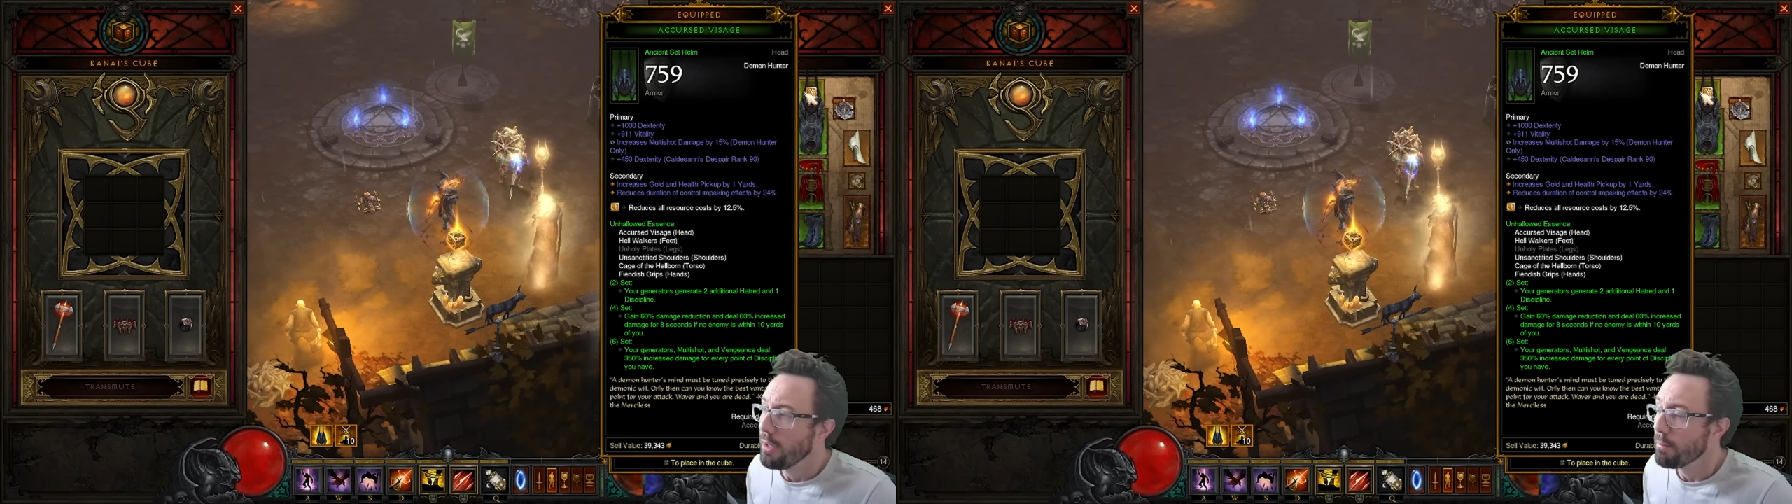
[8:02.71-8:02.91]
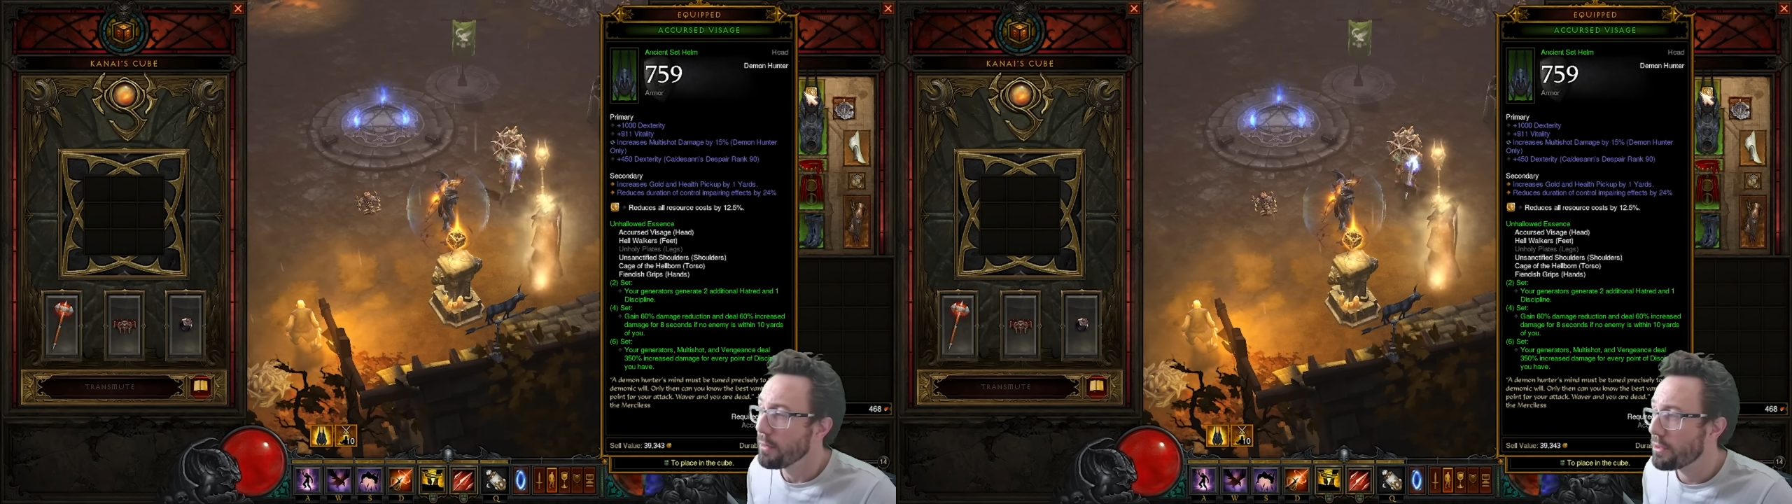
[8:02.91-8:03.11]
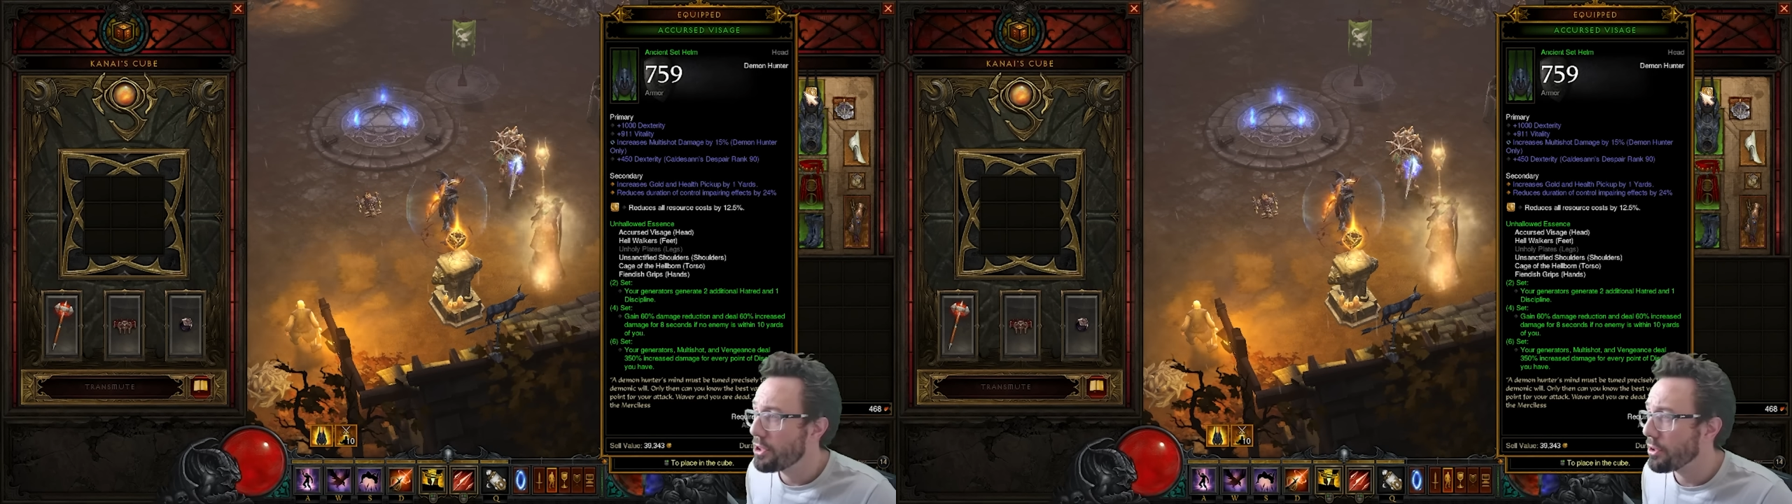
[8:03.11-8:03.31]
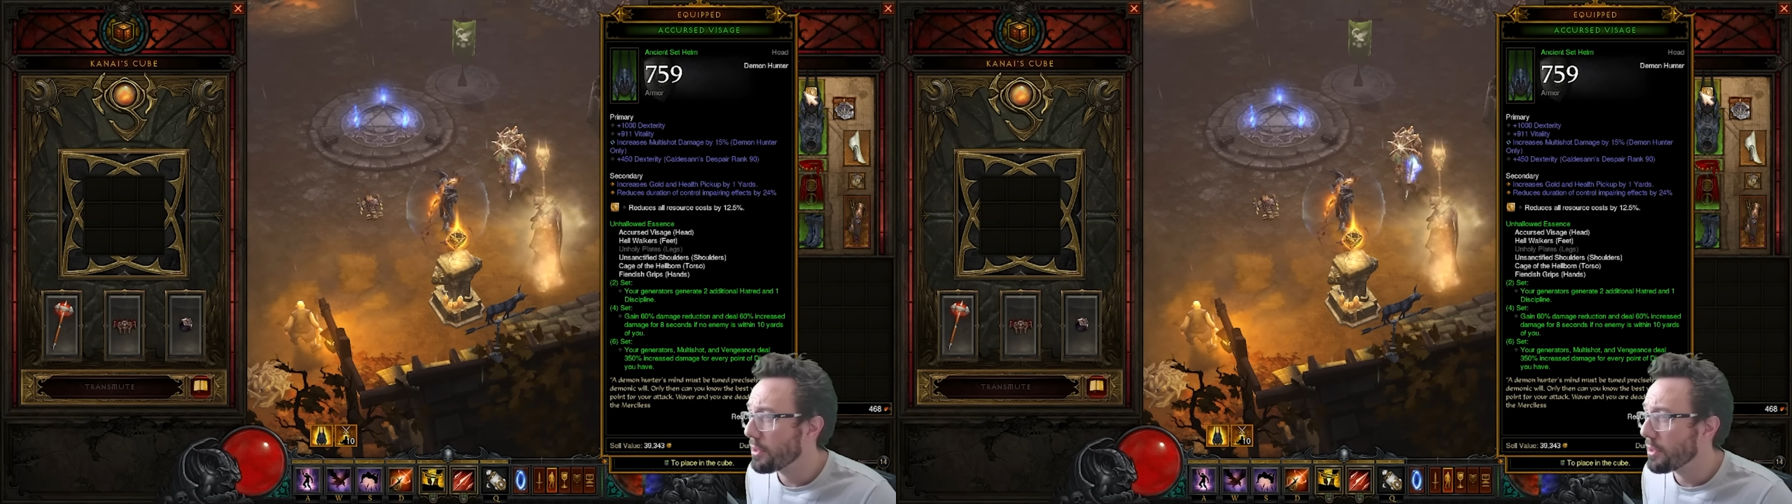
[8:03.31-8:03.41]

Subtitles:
multi-shot